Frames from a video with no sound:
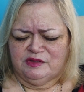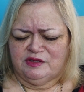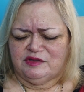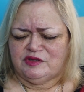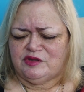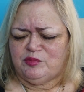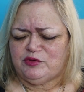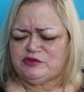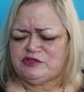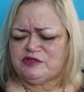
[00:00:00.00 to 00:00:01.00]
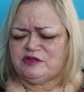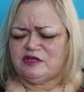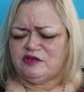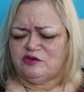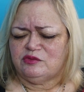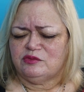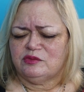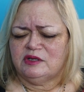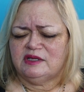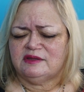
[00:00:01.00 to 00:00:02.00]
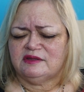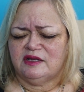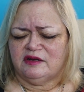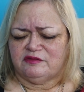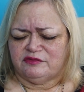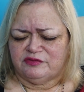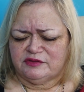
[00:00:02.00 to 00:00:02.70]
and that the person that you love